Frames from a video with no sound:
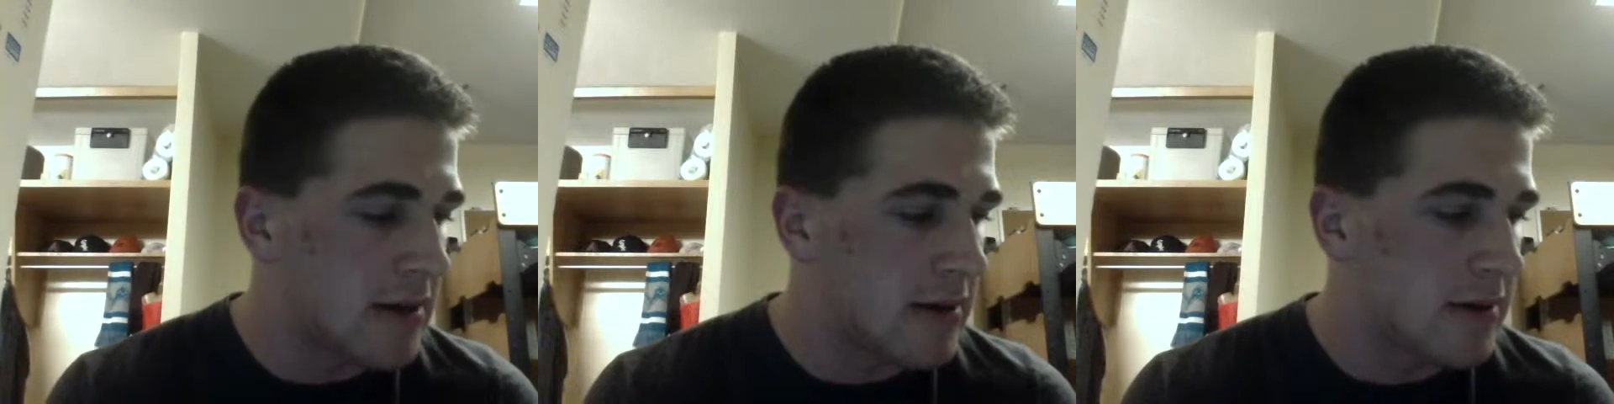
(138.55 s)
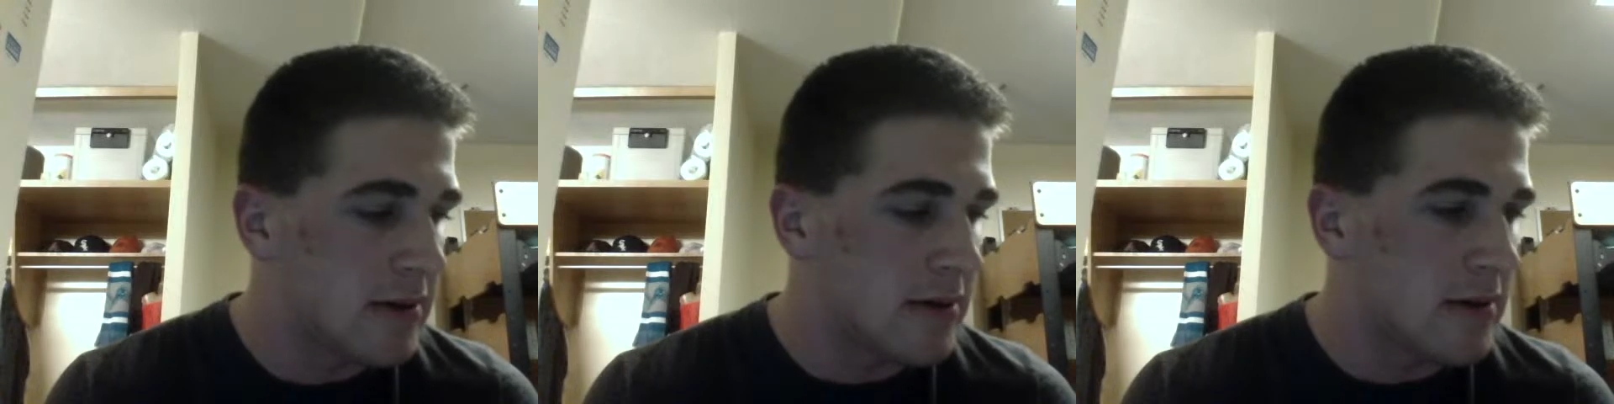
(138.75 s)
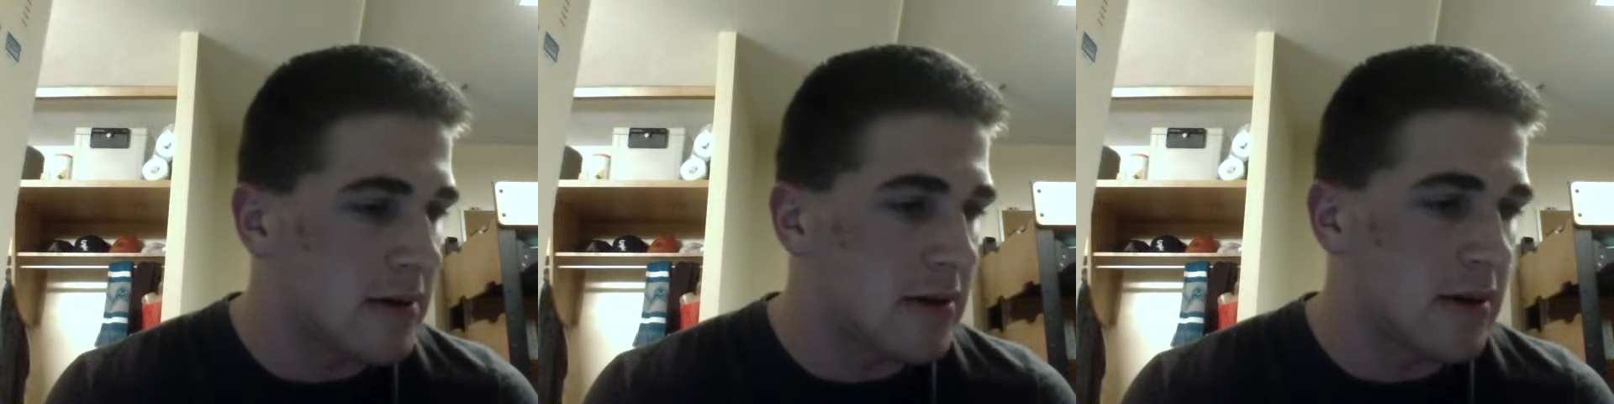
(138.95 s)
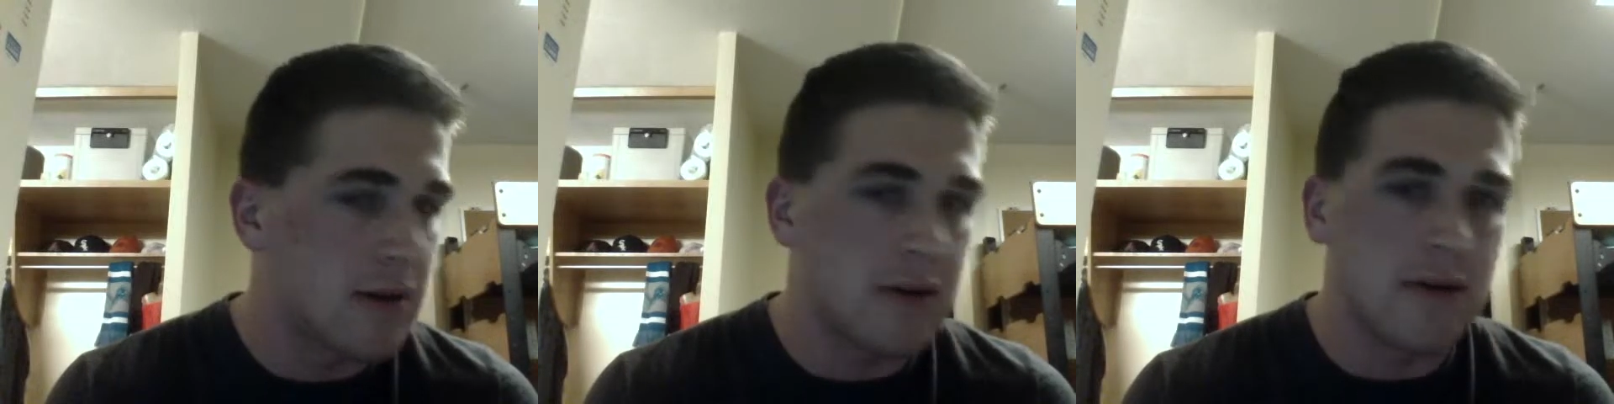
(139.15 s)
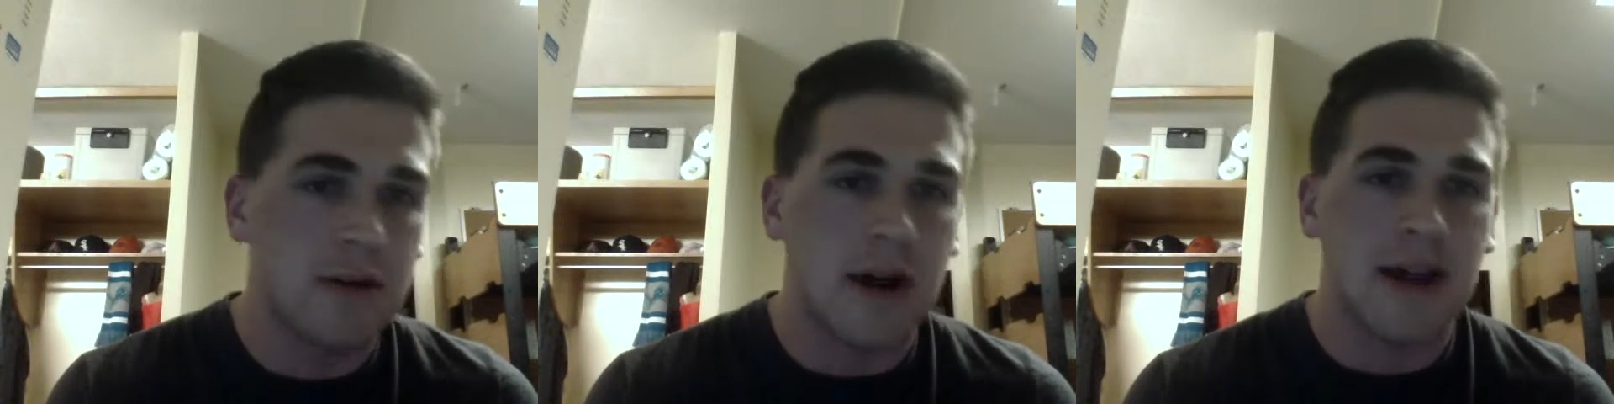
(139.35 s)
and, you
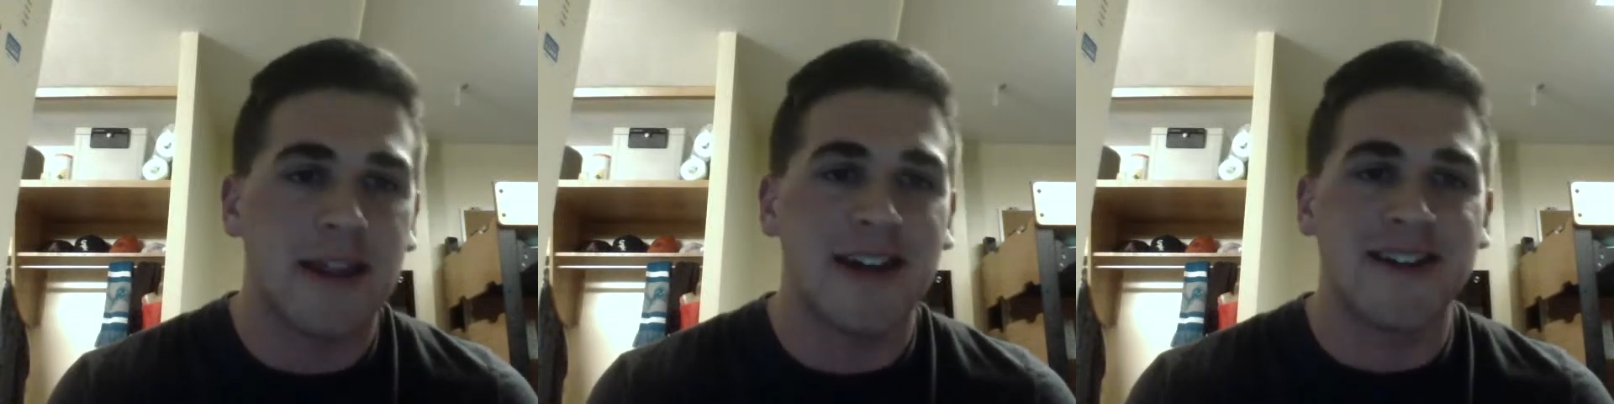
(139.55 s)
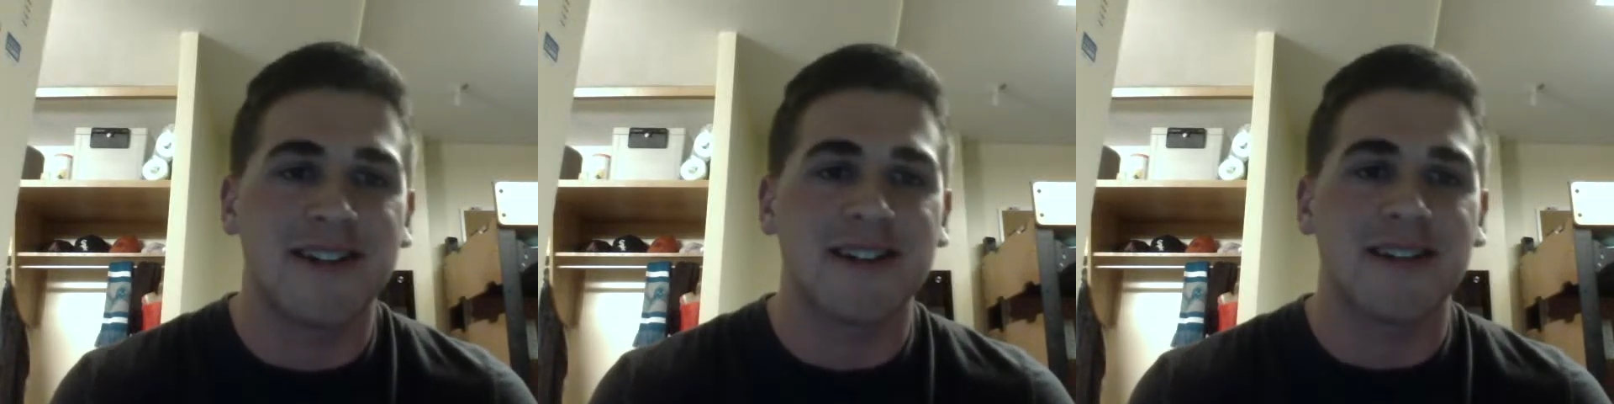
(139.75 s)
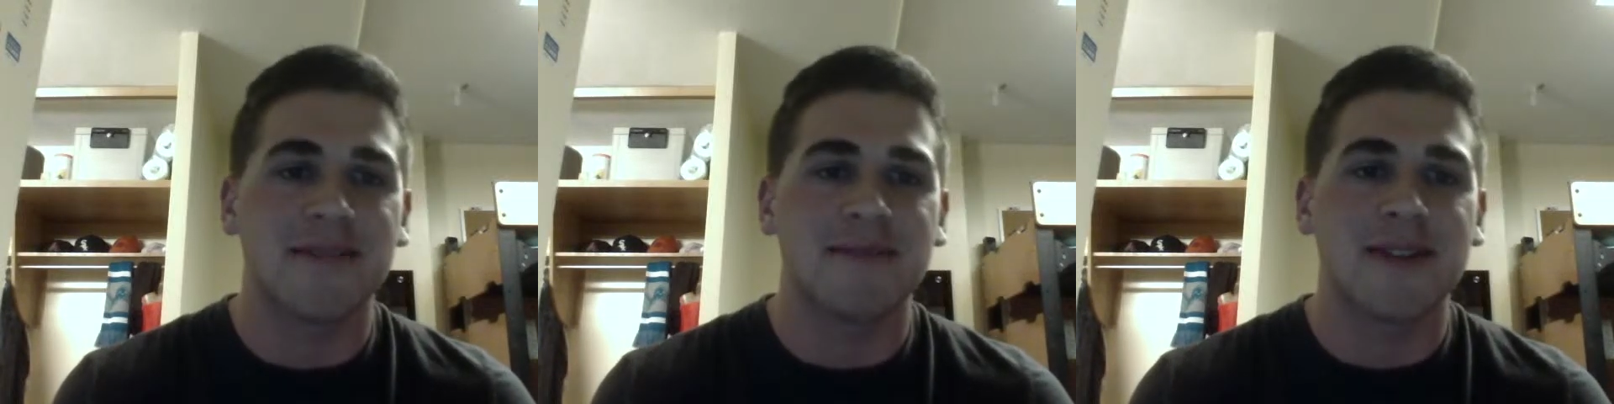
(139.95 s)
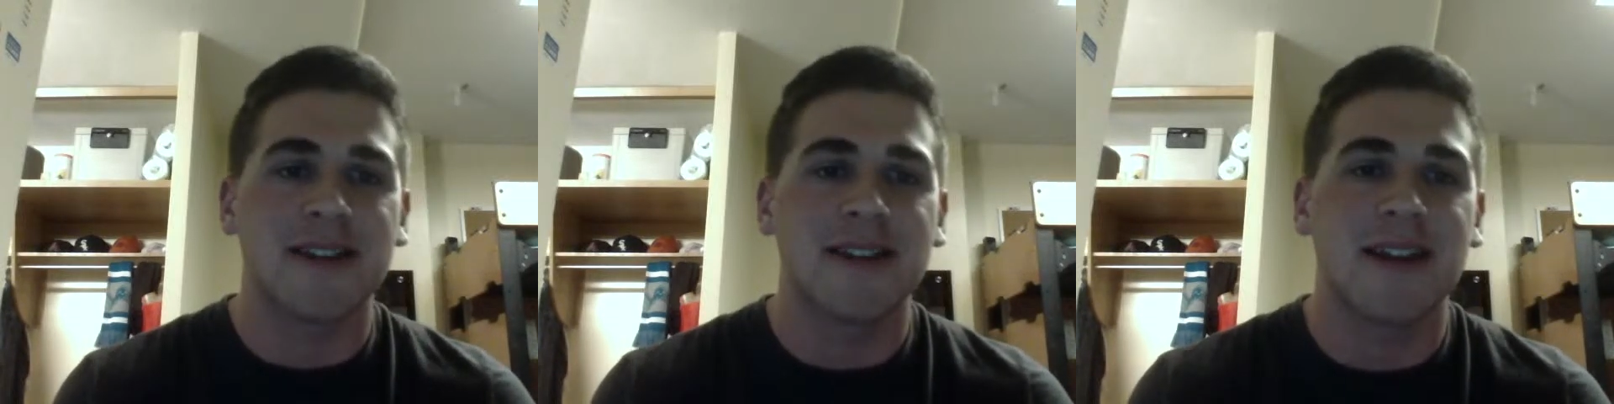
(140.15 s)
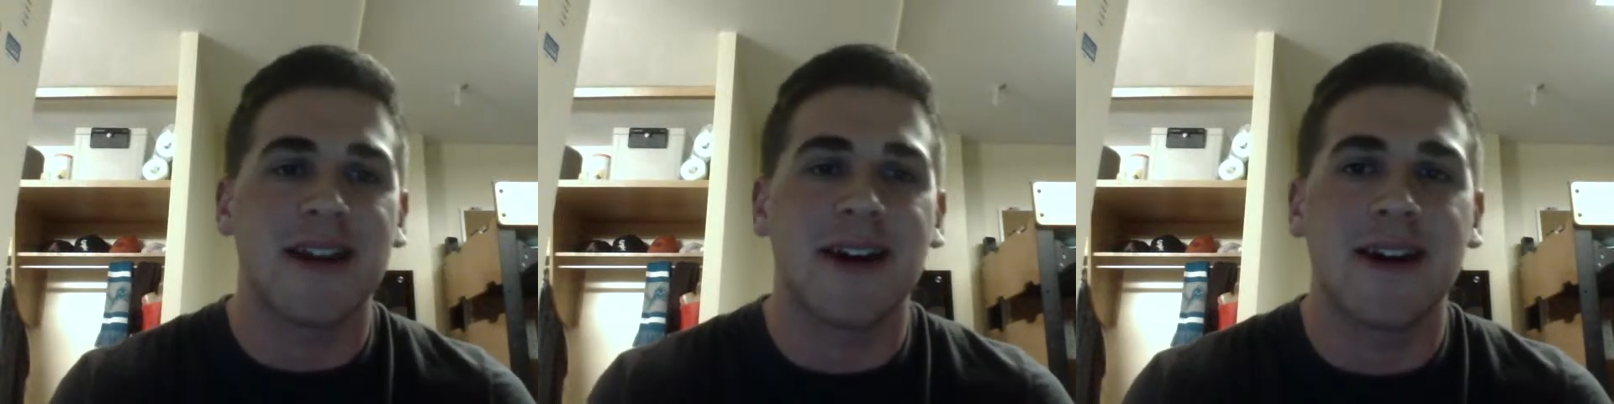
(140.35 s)
know, that's
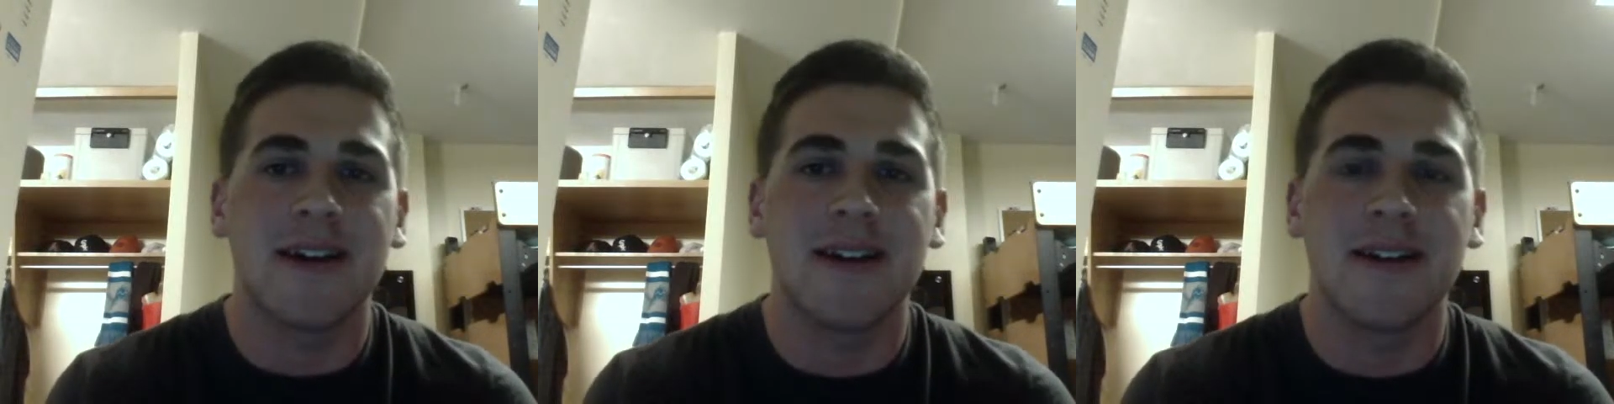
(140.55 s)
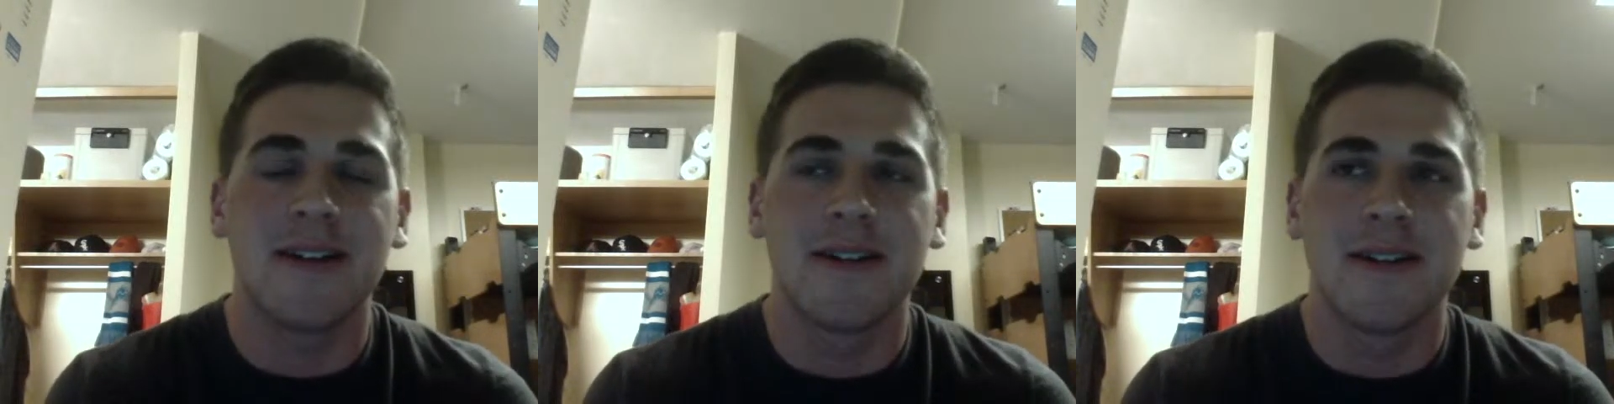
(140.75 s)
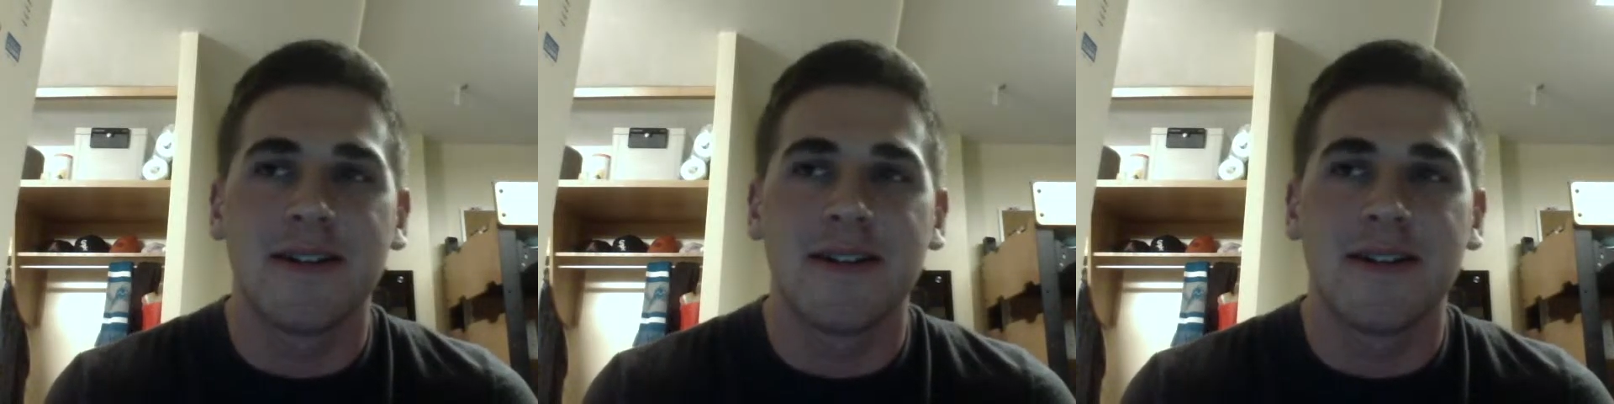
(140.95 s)
something that I